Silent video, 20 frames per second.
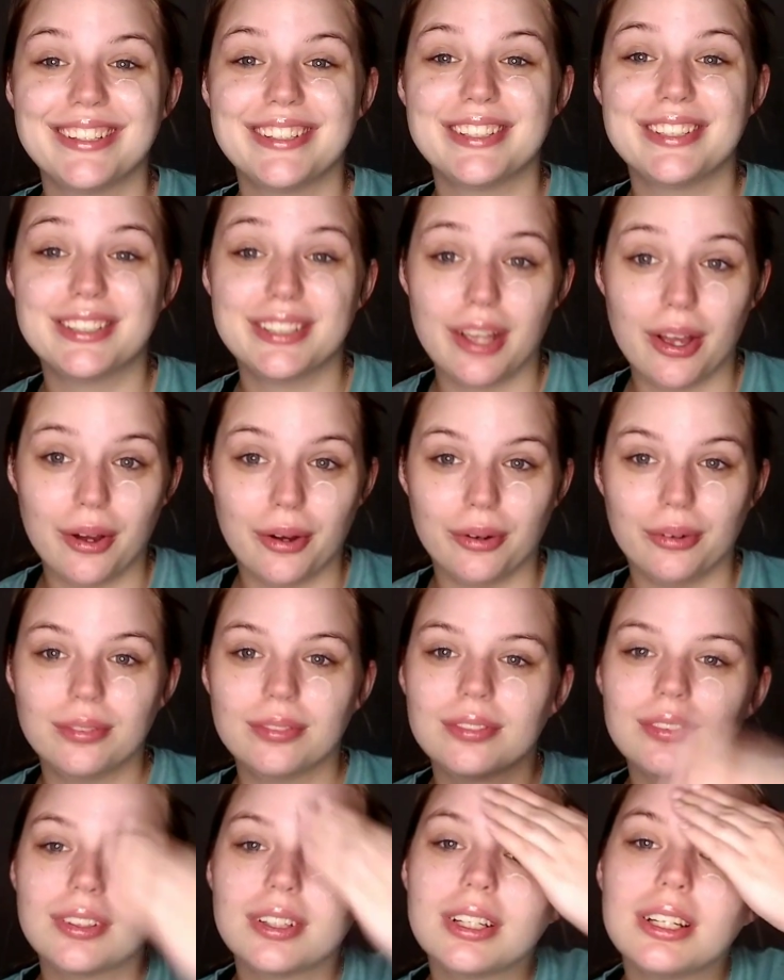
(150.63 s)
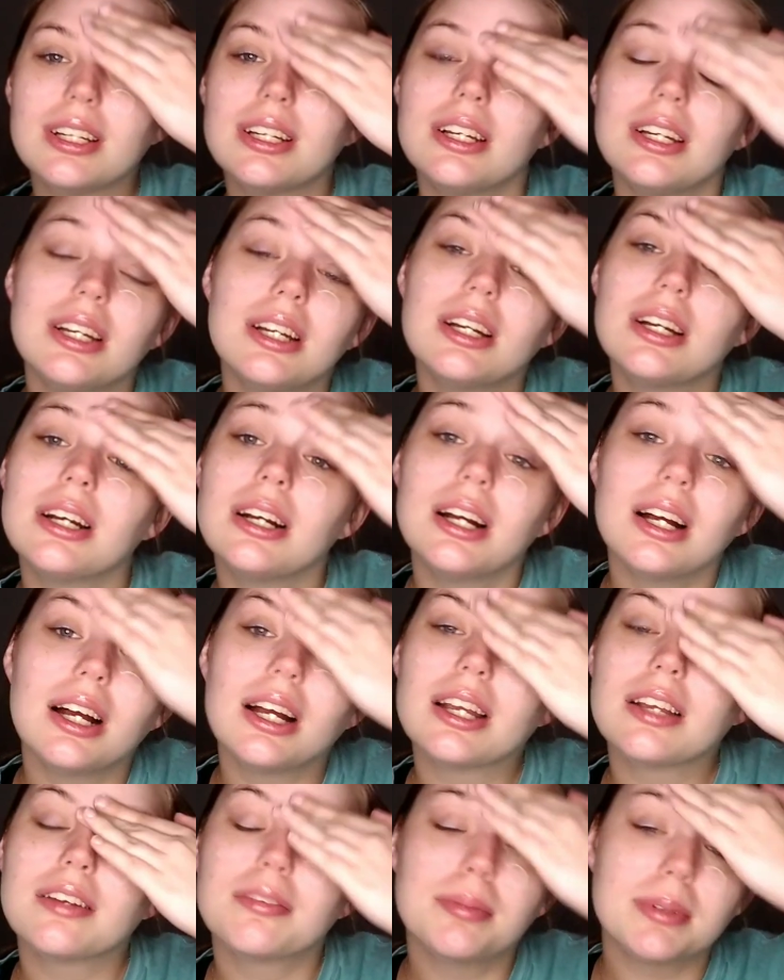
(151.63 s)
So
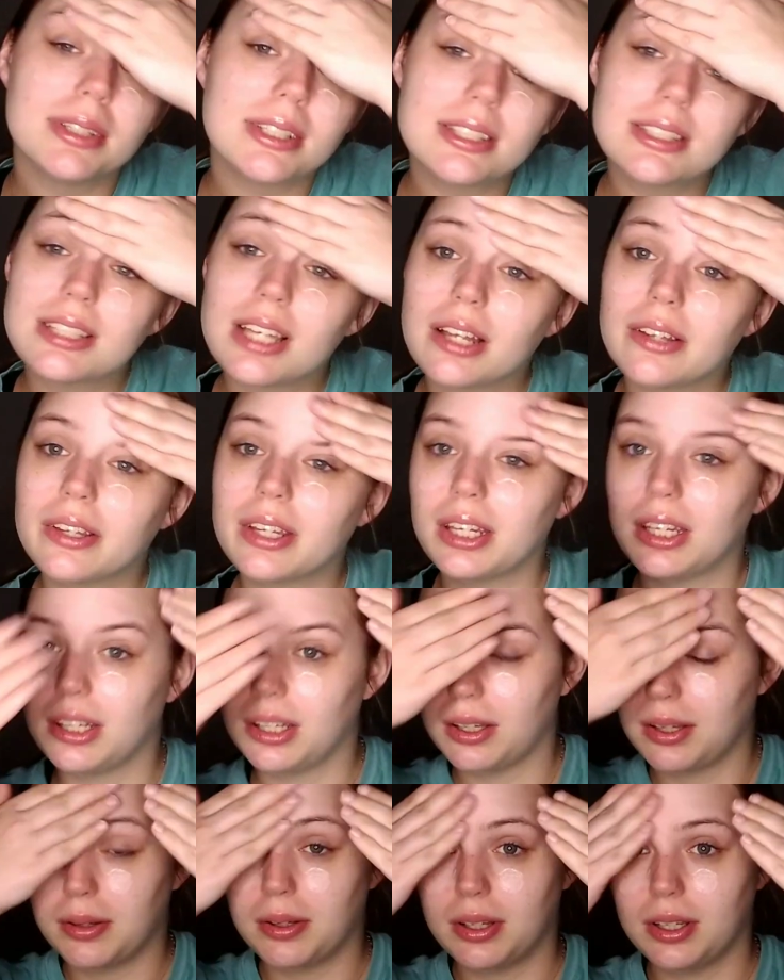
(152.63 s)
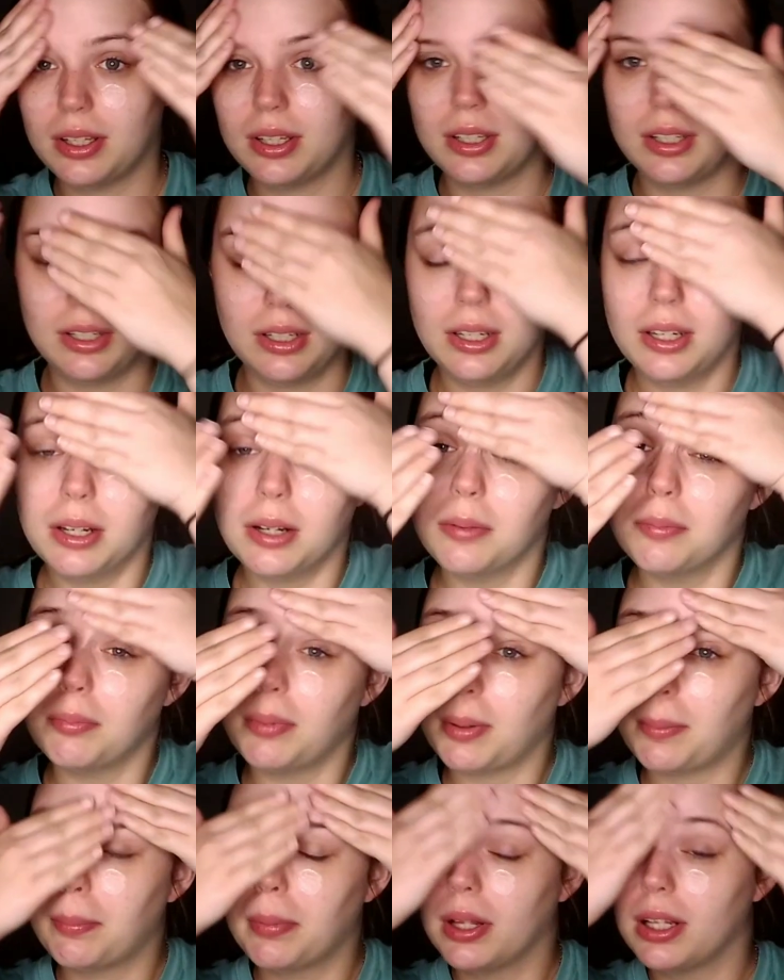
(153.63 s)
I have been selling
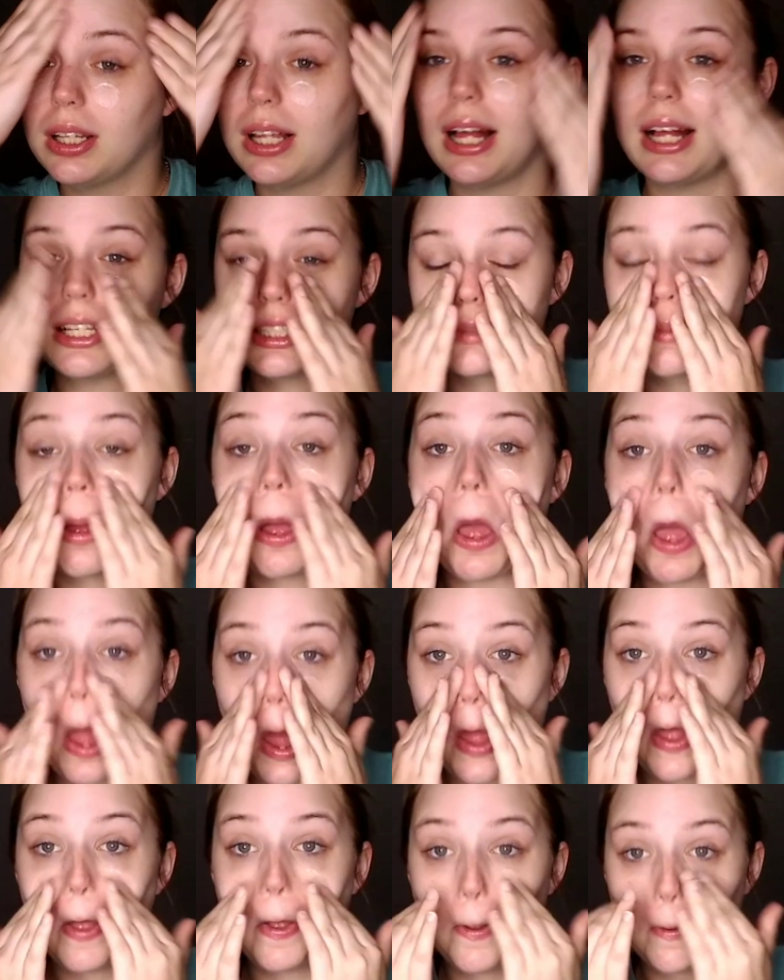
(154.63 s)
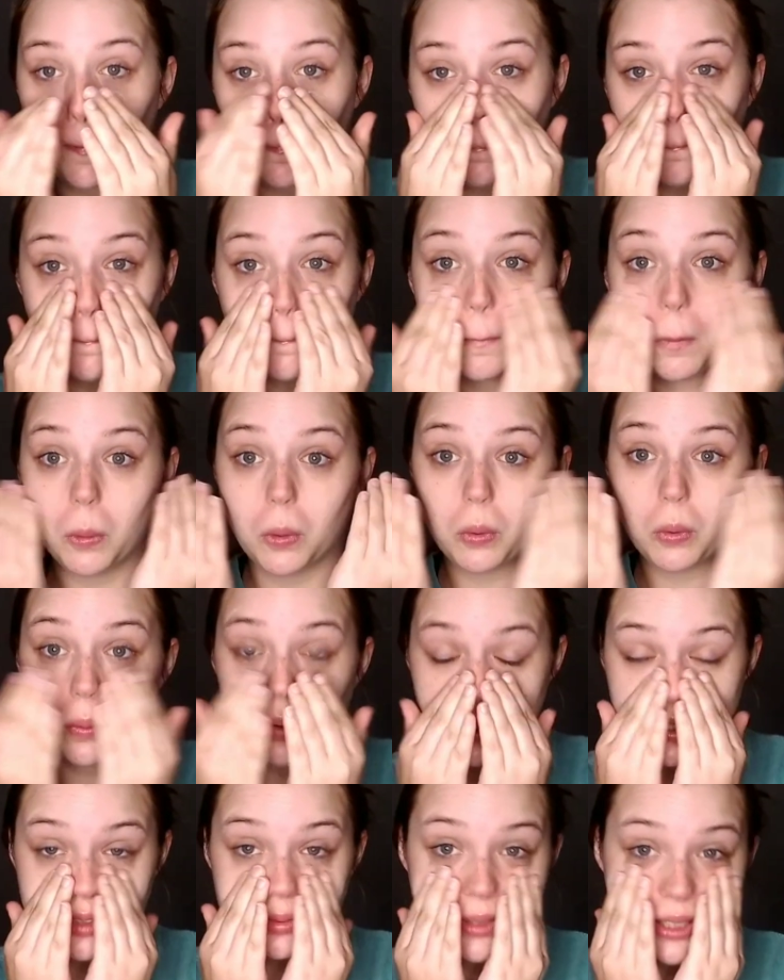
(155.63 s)
my plasma
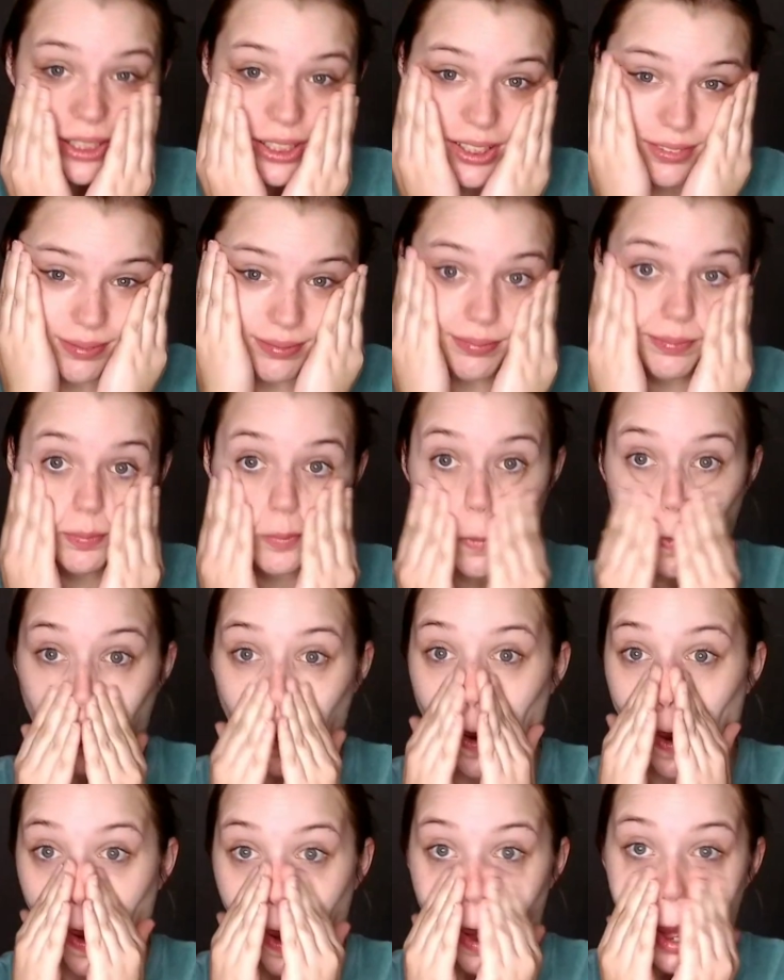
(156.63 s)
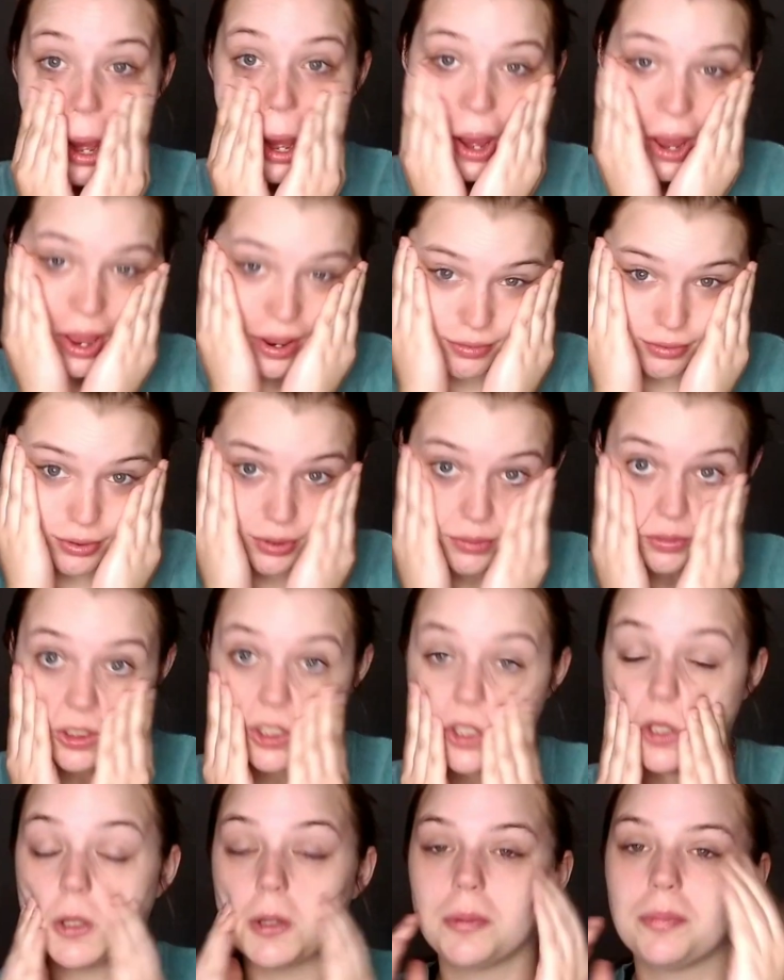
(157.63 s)
twice a week, every
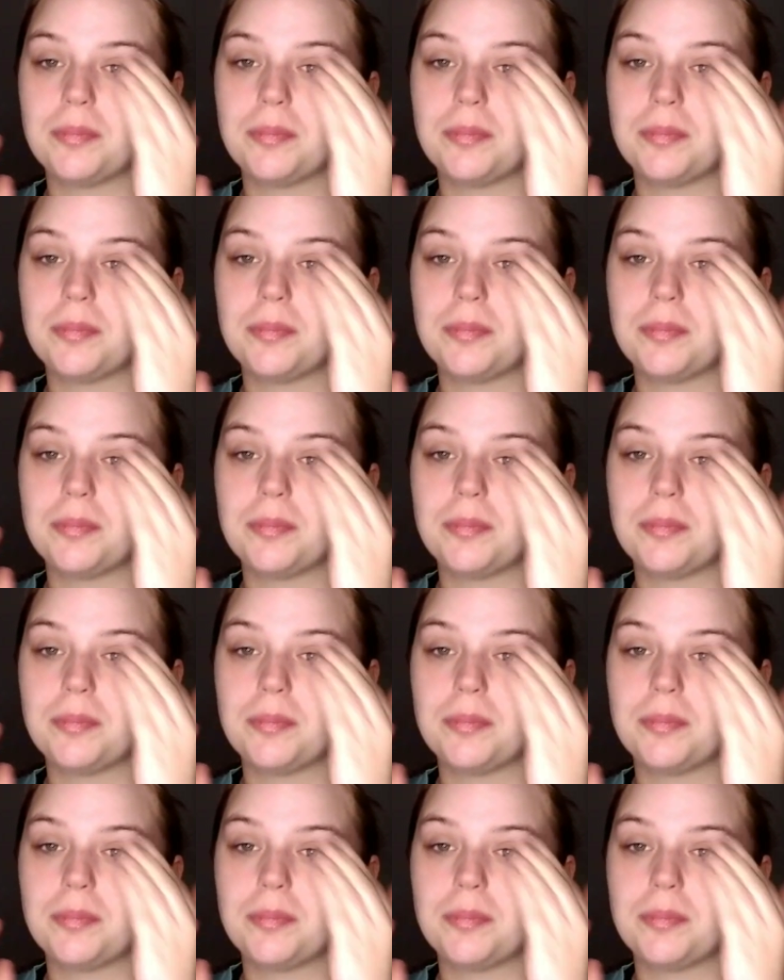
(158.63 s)
week,